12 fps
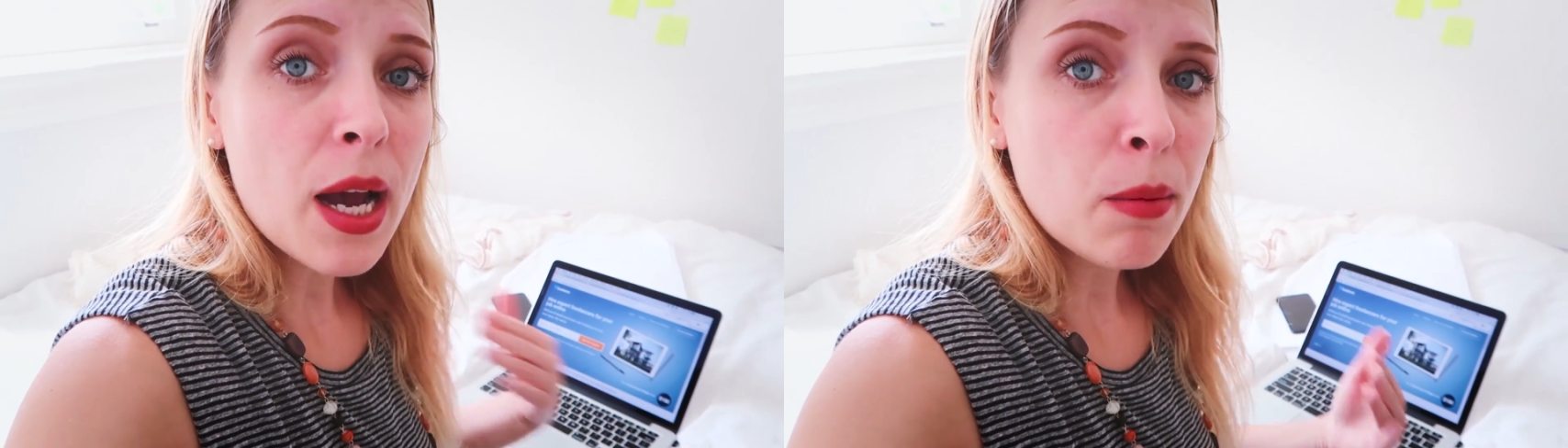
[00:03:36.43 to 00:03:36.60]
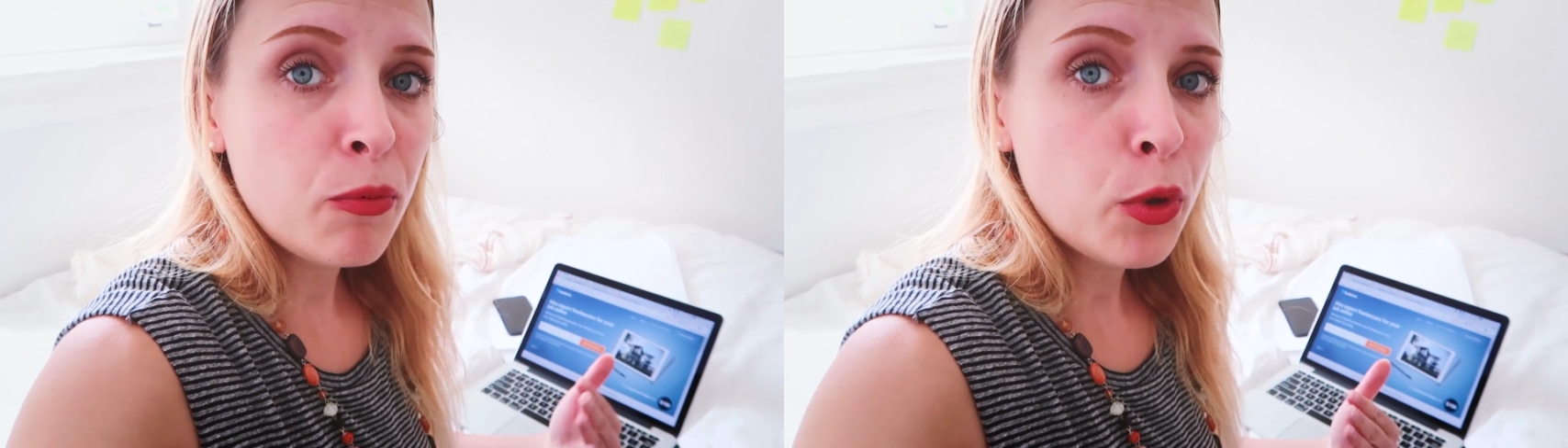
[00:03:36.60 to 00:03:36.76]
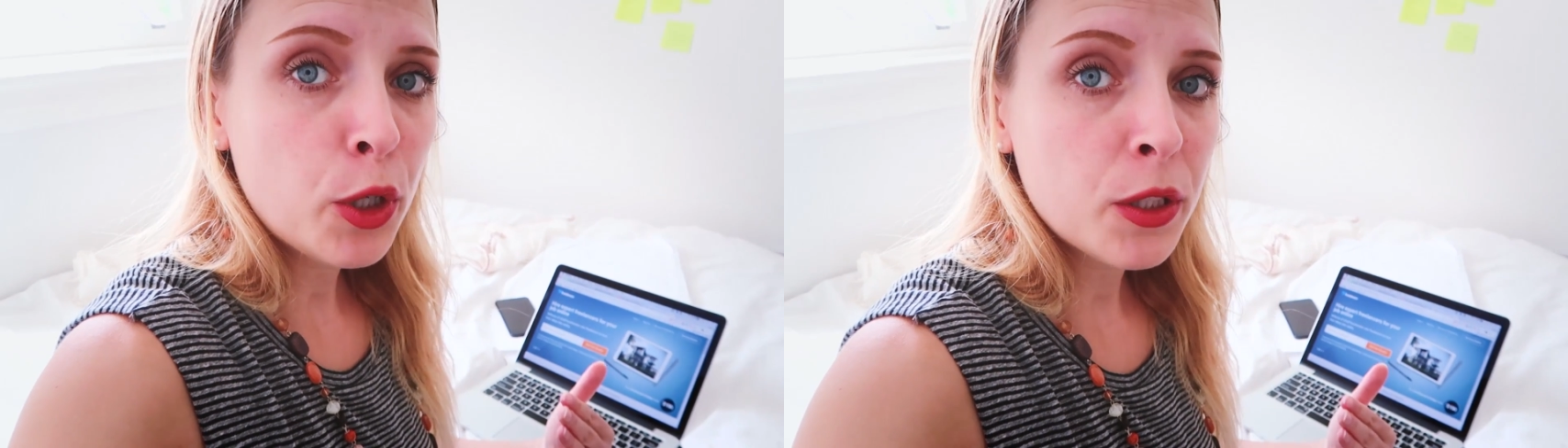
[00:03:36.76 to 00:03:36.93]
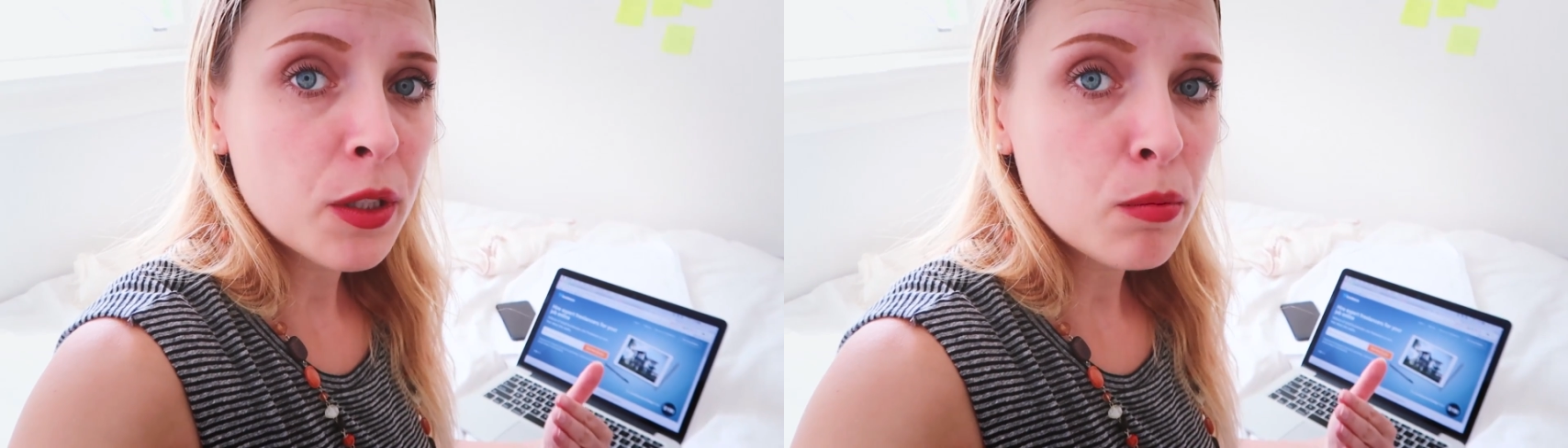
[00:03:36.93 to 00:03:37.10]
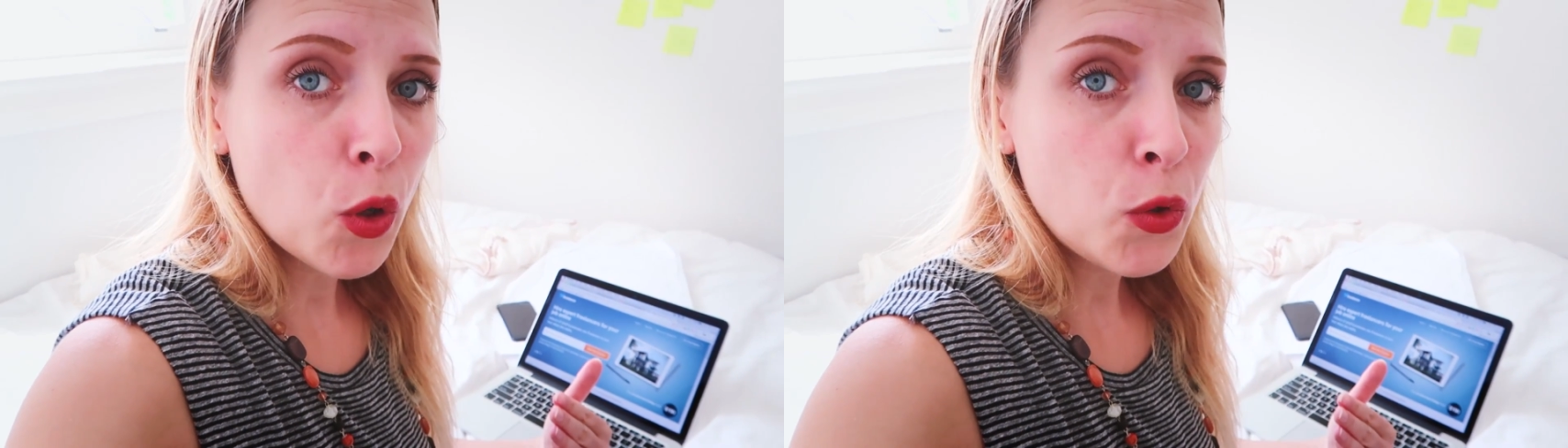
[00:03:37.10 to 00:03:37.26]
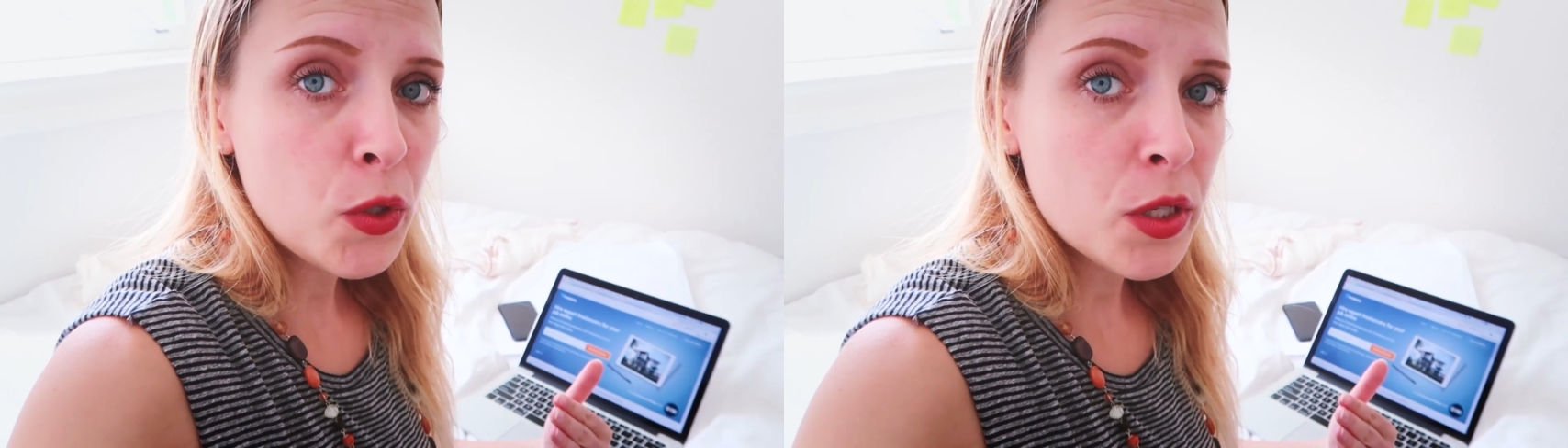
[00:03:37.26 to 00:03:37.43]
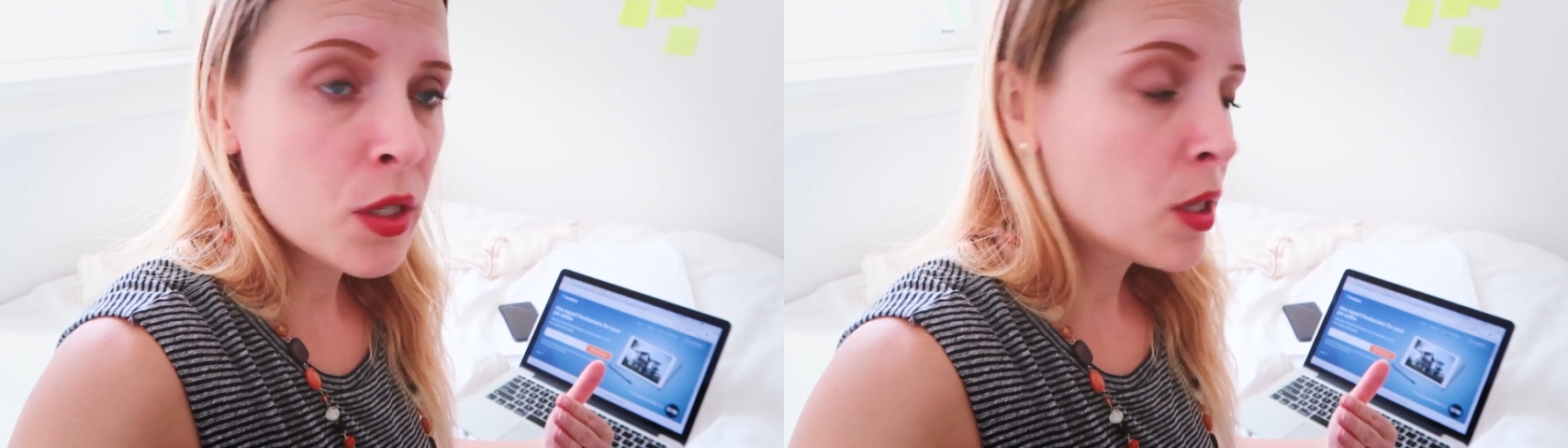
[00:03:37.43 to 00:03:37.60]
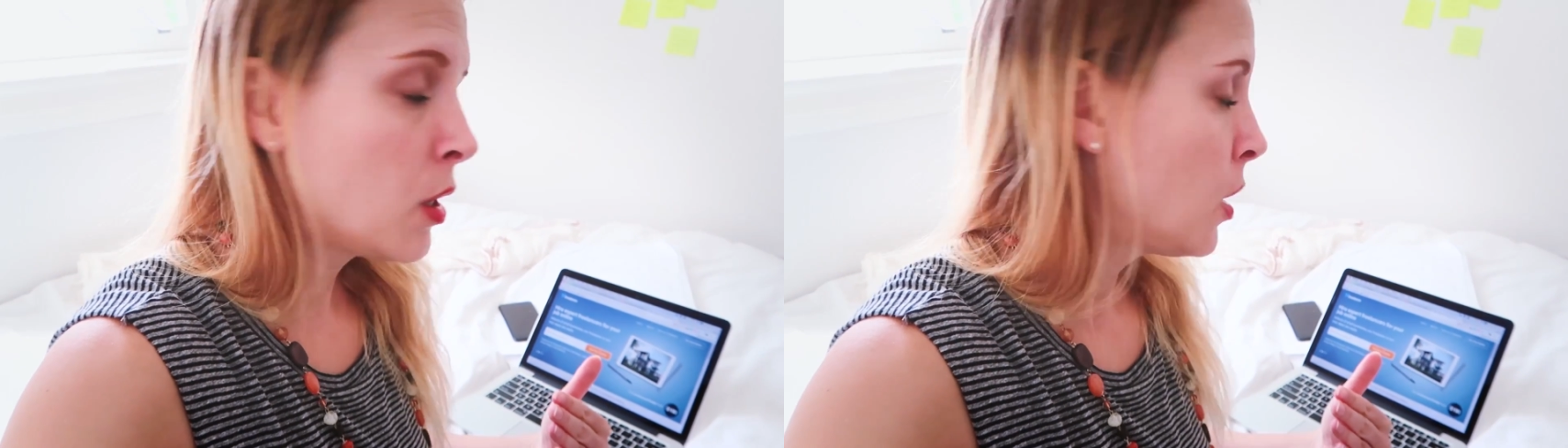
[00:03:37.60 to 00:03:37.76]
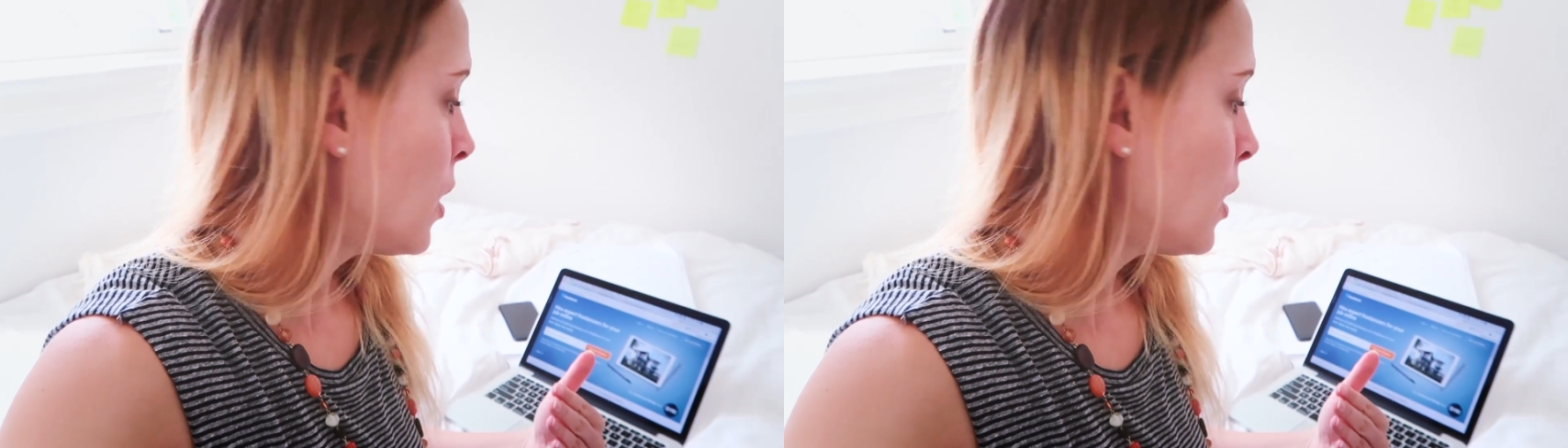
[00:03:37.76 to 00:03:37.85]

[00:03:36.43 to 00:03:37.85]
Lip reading: Upwork the most,